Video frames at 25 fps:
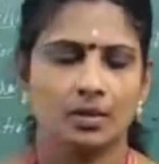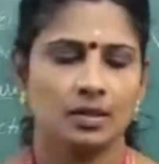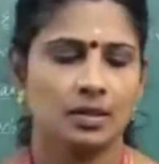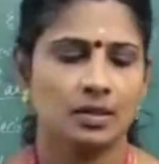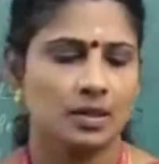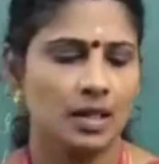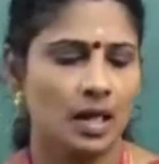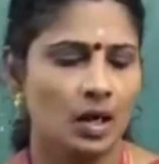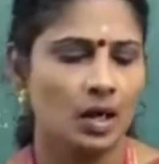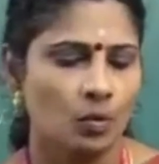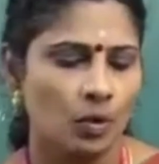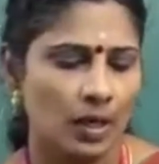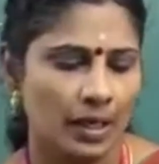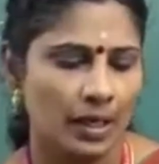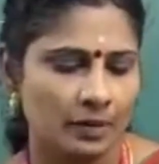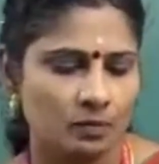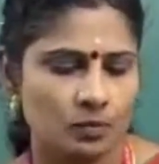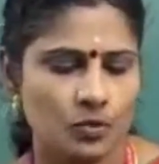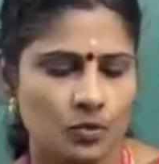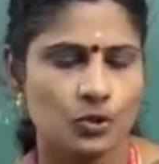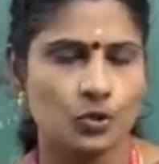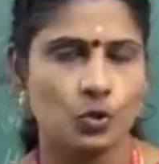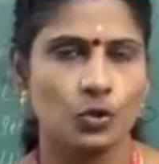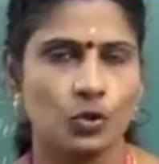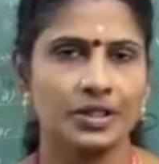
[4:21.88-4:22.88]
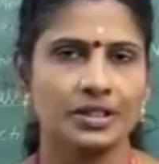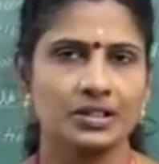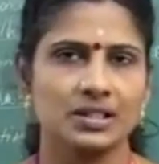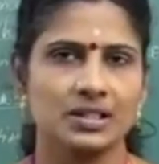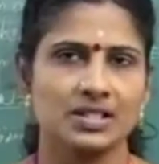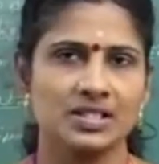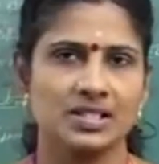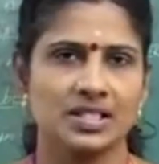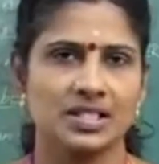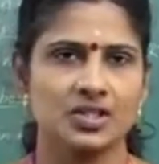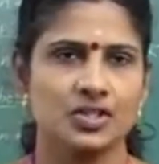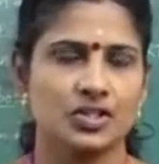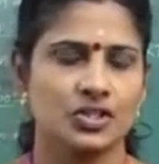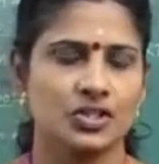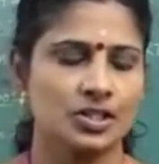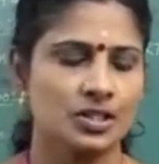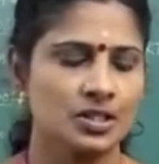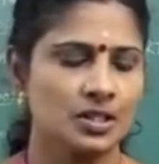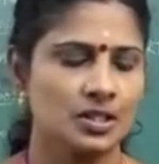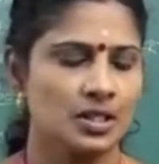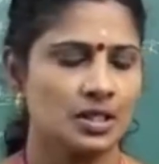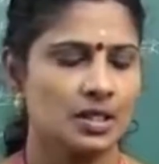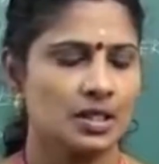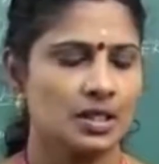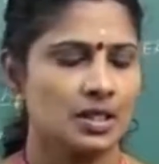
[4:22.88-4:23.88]
Now I am showing the
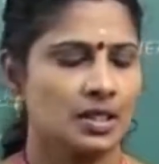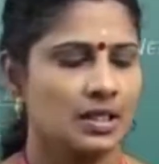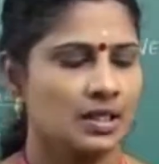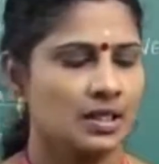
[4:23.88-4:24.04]
section.